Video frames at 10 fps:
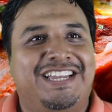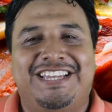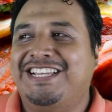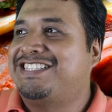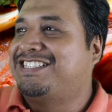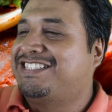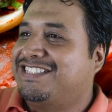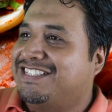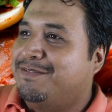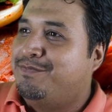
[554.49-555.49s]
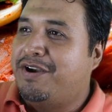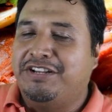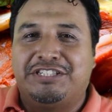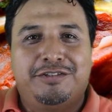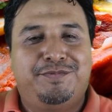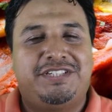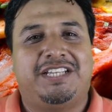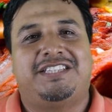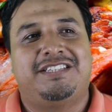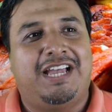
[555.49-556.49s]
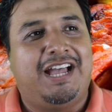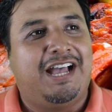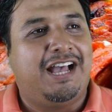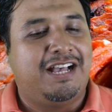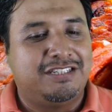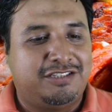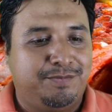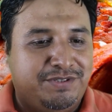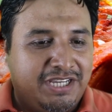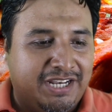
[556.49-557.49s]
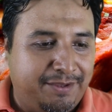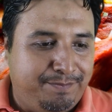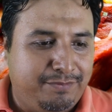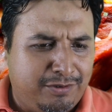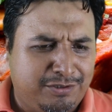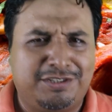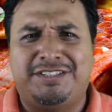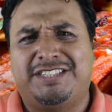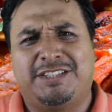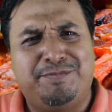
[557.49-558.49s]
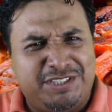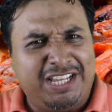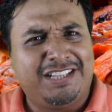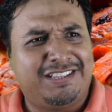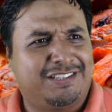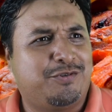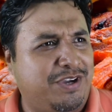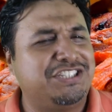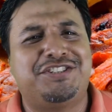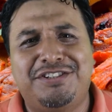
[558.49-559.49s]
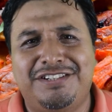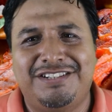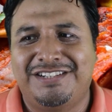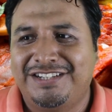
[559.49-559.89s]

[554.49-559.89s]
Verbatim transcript: It's very subject, uh, subjective or su subject question.